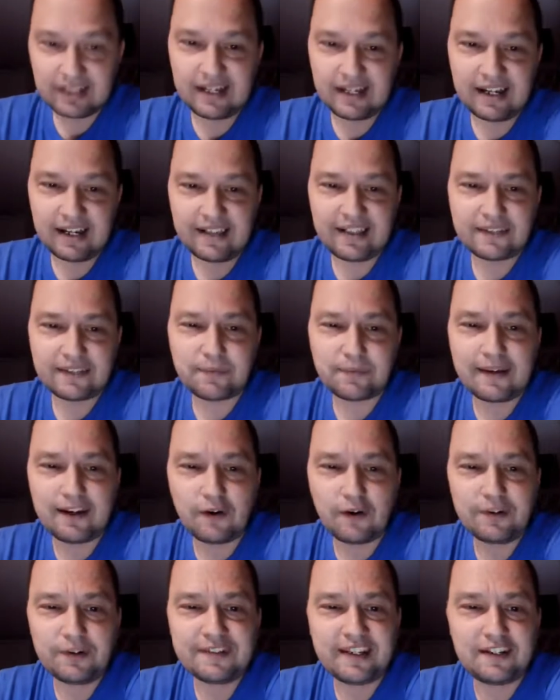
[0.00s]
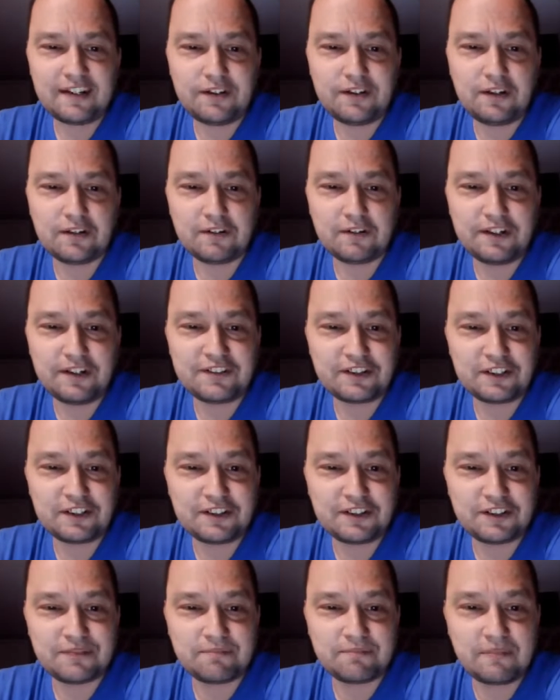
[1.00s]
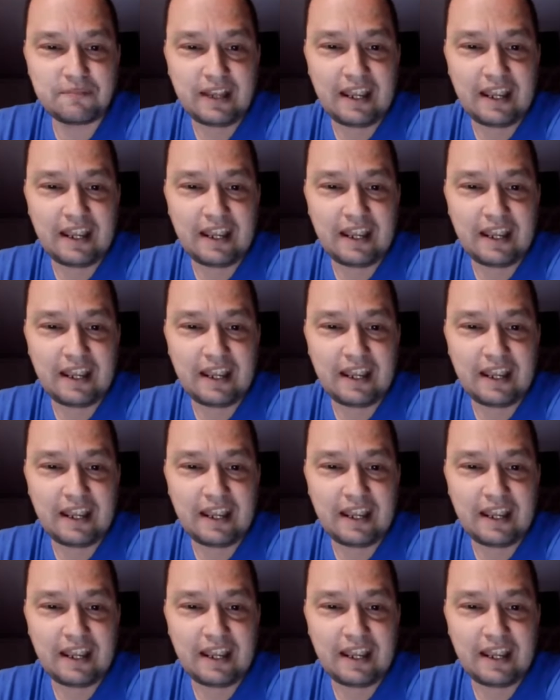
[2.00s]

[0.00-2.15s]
That's why I always say do your research.